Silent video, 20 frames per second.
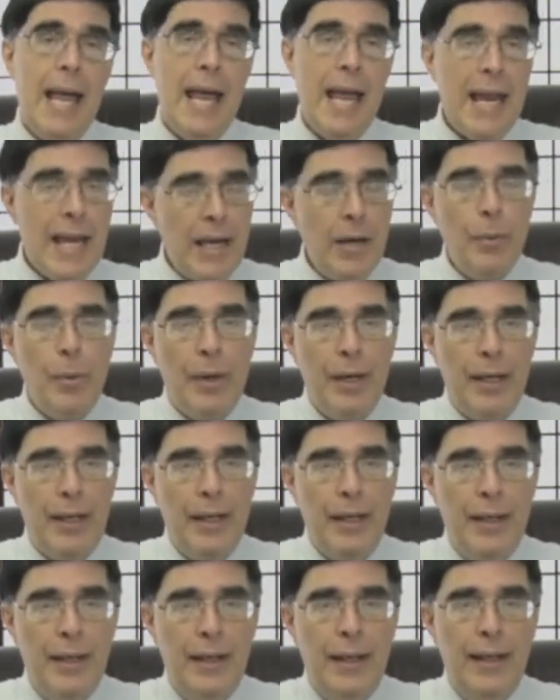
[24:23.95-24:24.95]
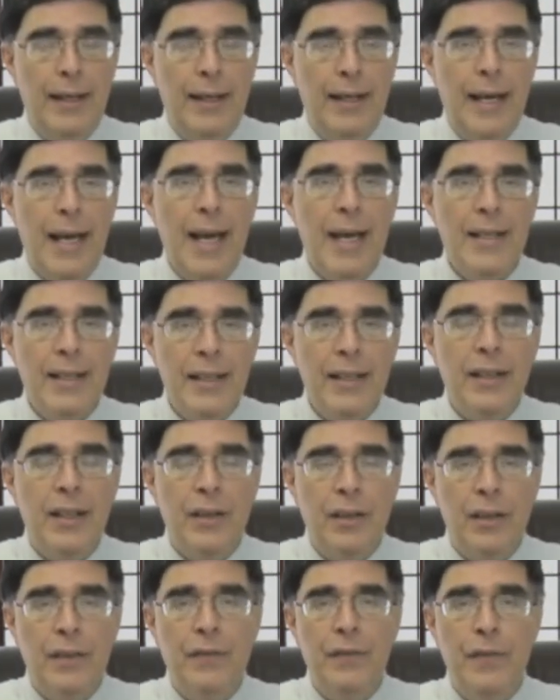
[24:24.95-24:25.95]
Anyway, ending
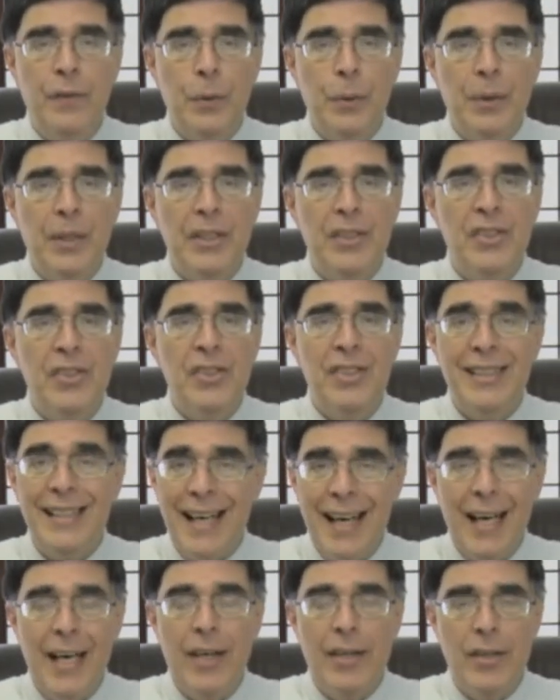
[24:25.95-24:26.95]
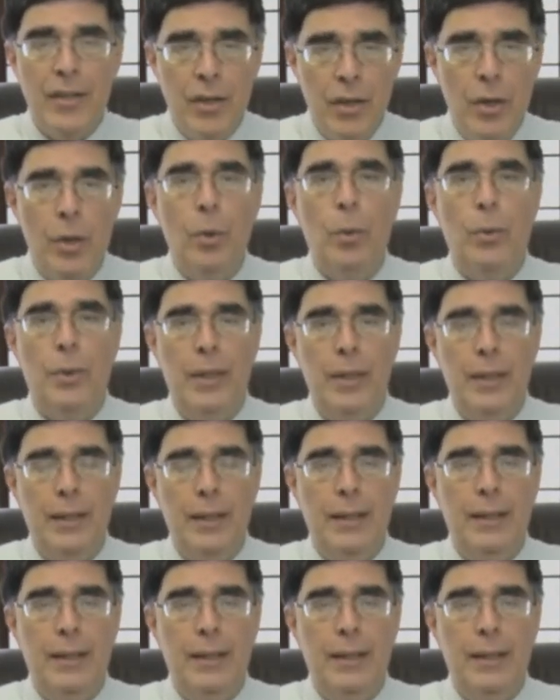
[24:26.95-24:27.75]
on a very sad note,